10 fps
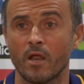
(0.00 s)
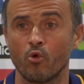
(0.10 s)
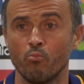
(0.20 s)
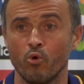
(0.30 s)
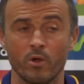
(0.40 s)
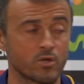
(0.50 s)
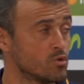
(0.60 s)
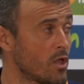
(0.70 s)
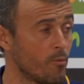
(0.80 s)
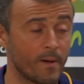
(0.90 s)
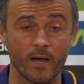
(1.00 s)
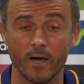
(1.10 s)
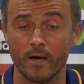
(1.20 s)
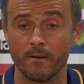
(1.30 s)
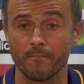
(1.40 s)
We'll try and get a good result in the
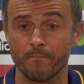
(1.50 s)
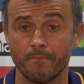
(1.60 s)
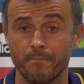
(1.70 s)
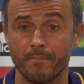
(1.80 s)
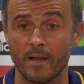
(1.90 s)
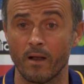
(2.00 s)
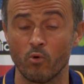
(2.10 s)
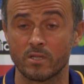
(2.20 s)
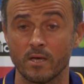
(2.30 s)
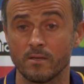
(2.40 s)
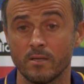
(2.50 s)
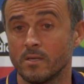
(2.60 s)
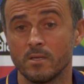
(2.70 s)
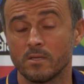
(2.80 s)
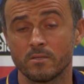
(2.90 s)
first leg for the ahead of the
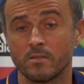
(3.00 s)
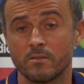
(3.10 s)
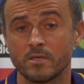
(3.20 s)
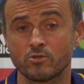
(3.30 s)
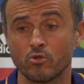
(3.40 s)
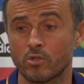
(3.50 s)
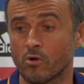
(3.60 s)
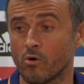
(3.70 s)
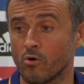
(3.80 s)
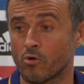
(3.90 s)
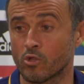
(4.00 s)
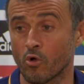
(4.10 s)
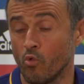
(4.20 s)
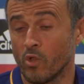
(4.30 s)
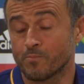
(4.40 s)
second leg. So I've got no doubt
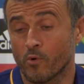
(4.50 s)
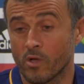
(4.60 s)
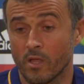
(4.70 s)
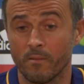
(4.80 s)
about that.